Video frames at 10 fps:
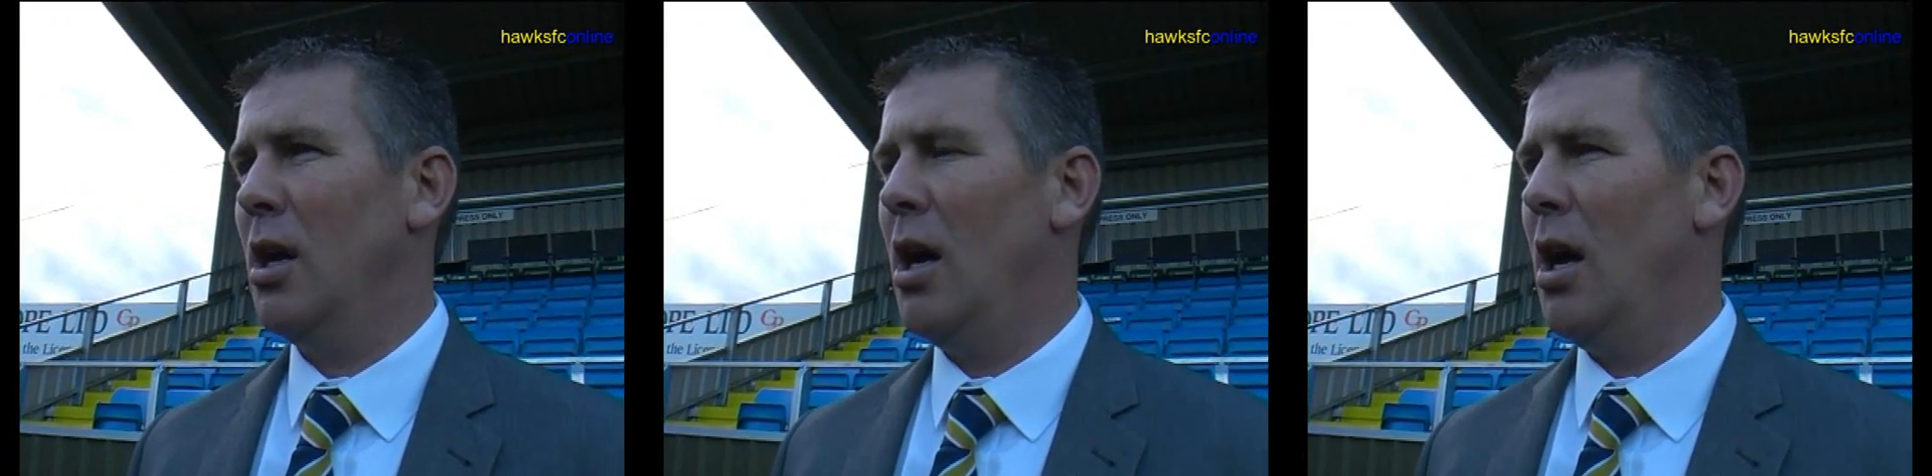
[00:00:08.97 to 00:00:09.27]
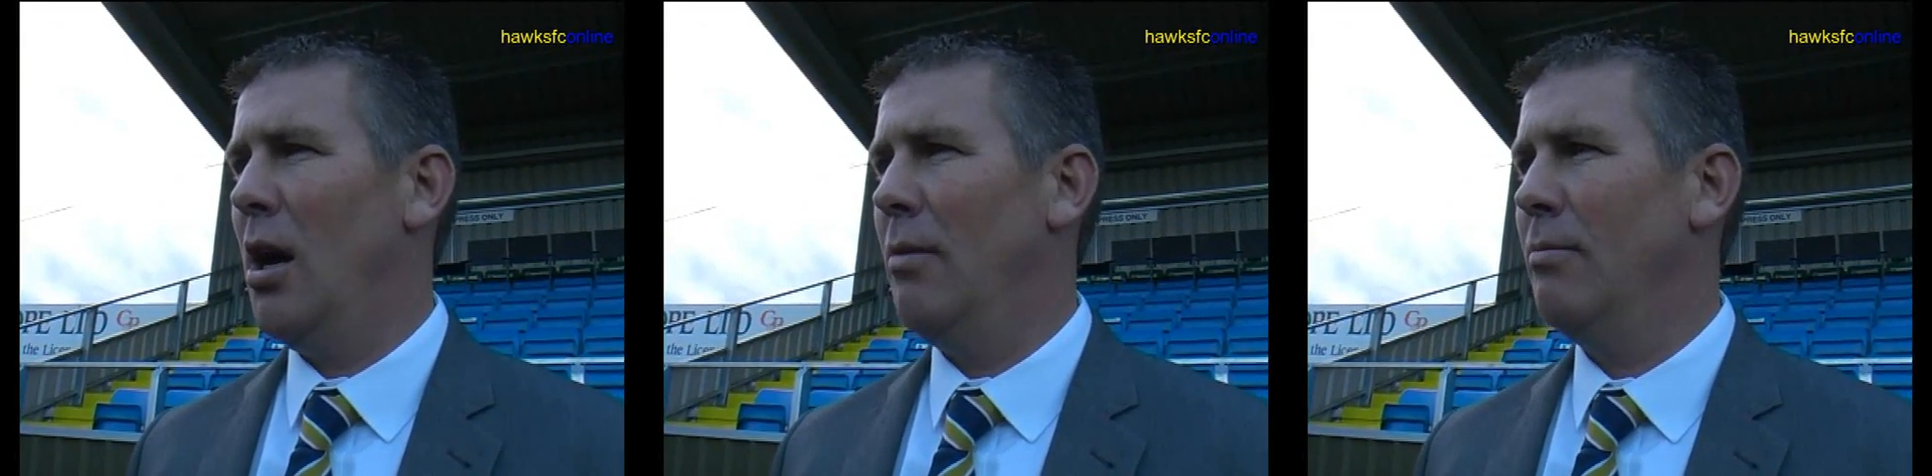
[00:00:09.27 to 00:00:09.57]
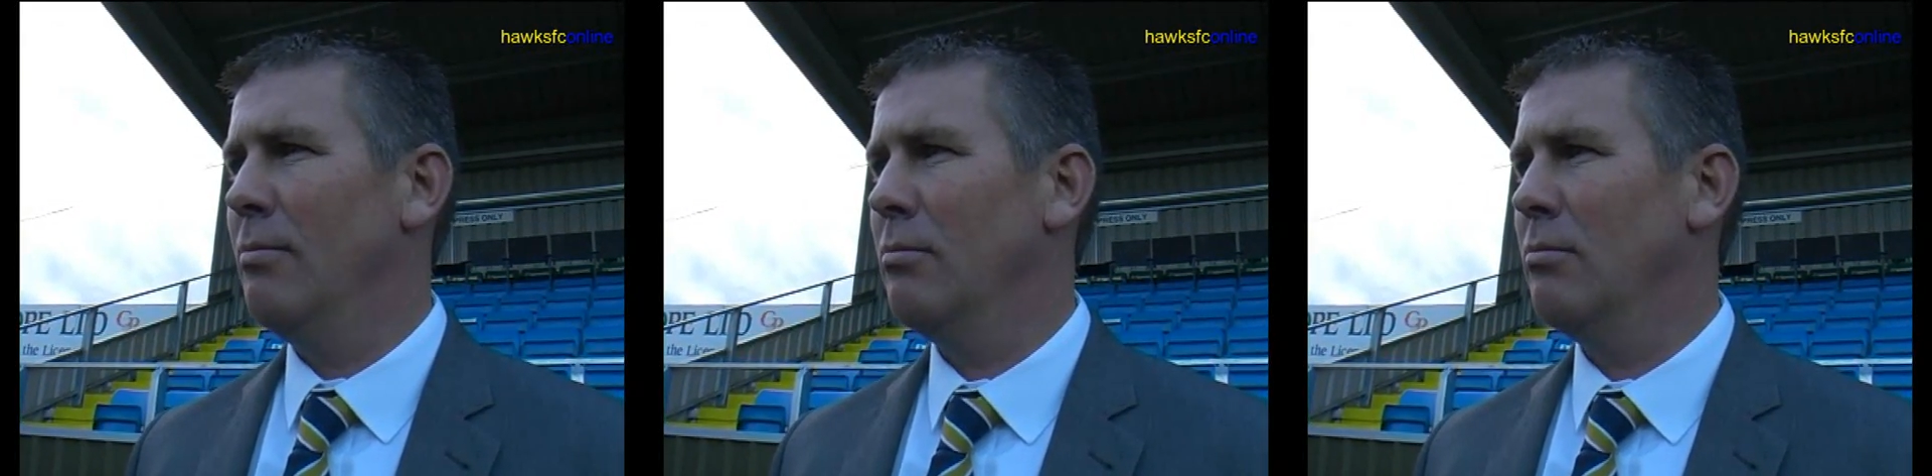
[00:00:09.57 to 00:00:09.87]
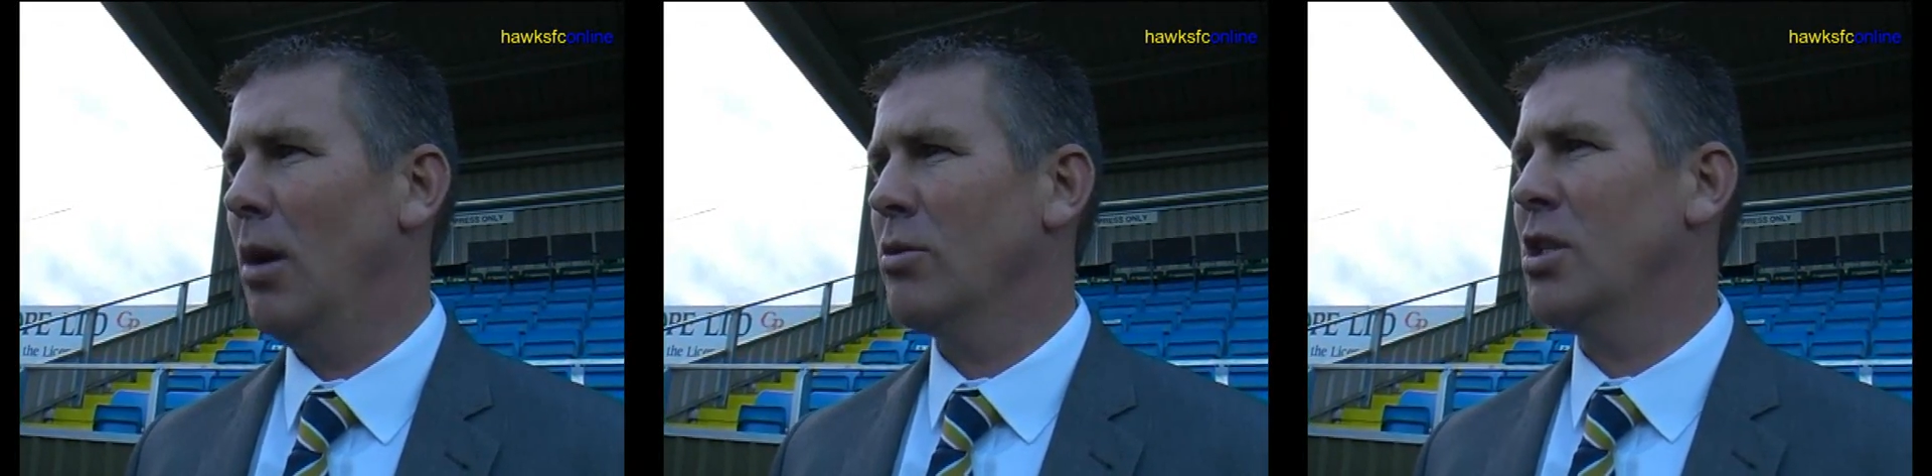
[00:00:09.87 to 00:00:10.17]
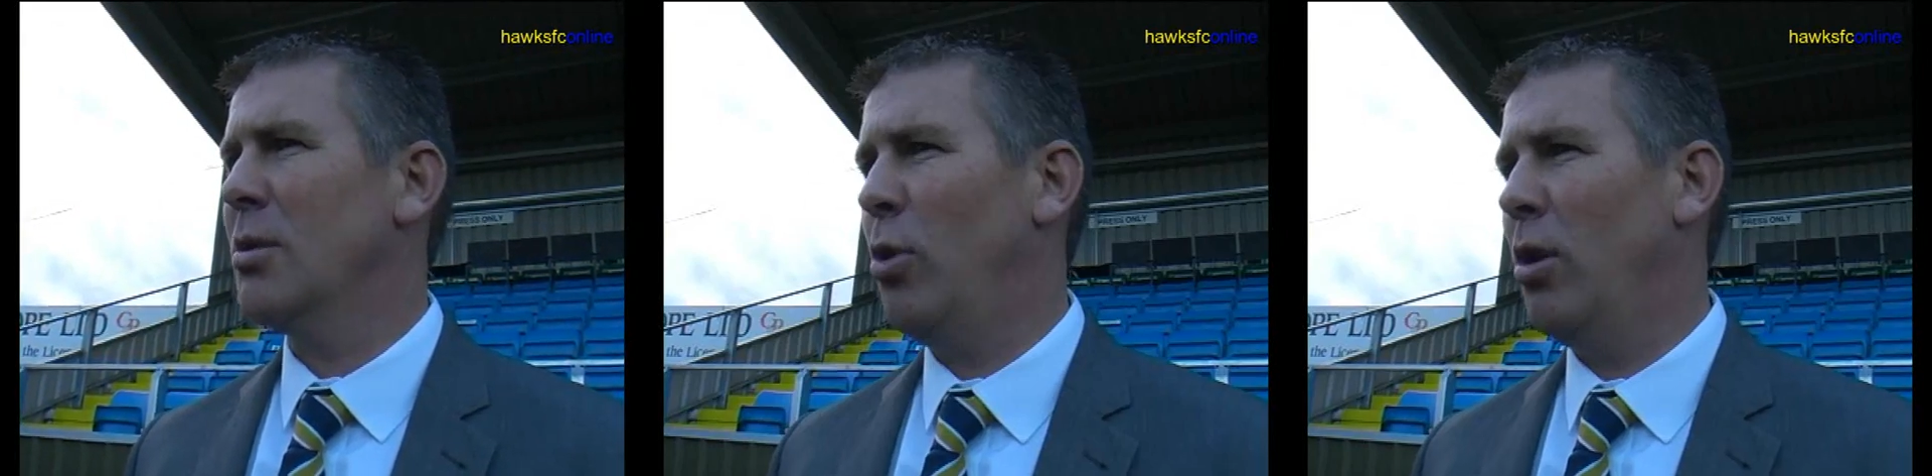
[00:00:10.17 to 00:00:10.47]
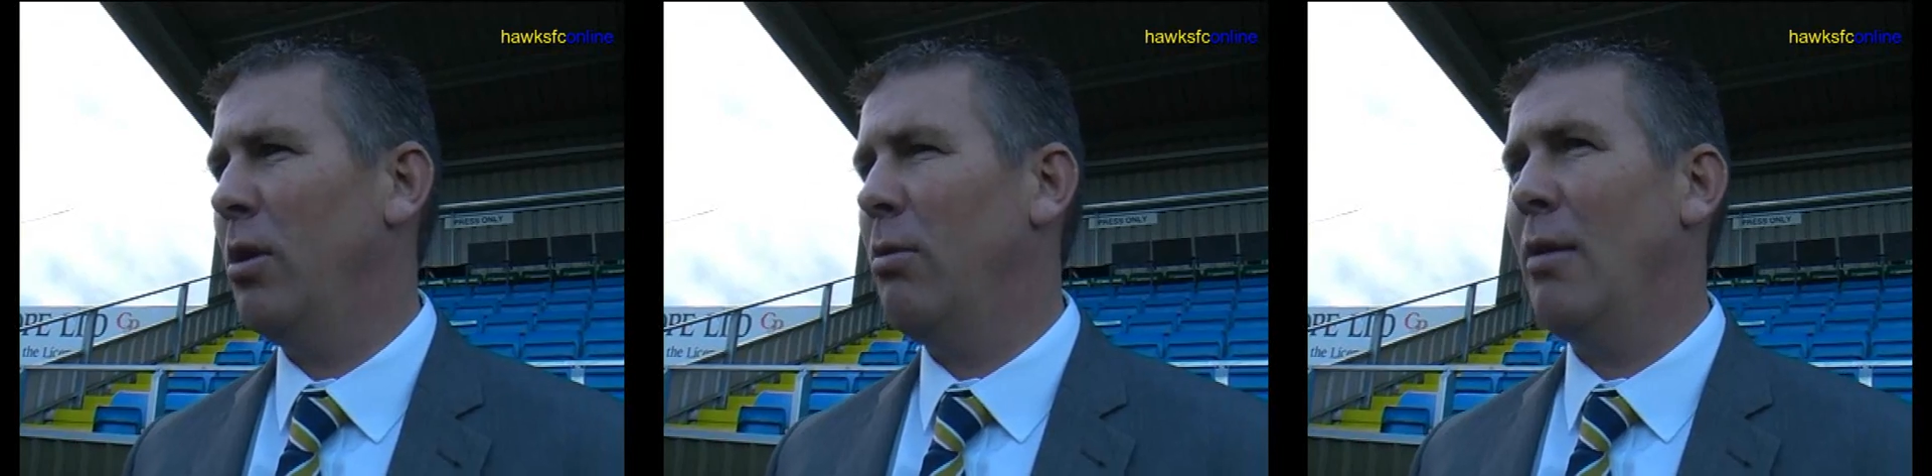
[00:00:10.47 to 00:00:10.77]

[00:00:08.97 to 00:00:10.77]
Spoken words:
I was disappointed with the